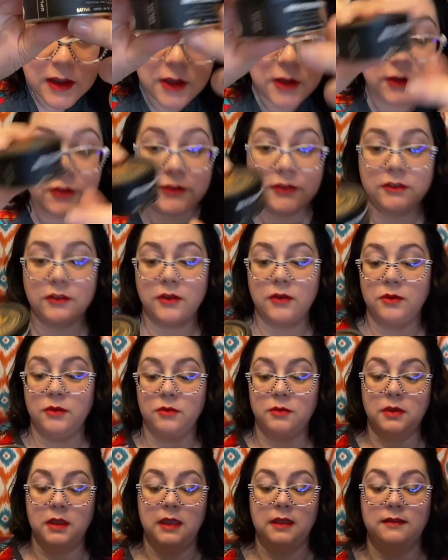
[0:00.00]

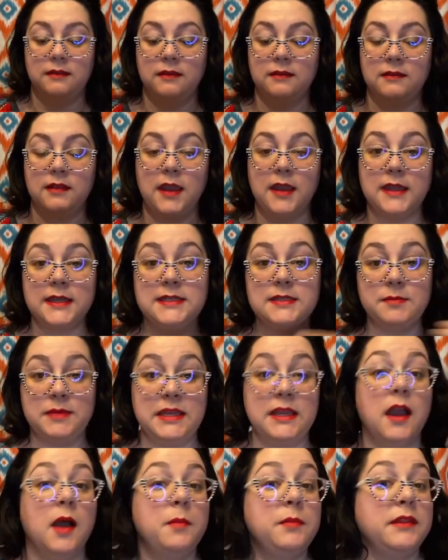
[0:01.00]
so it's intended to
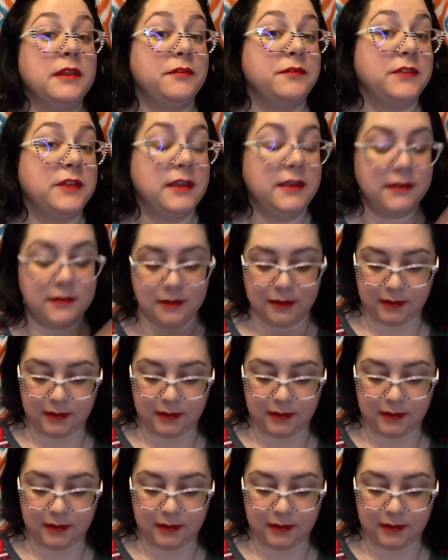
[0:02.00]
be uplifting.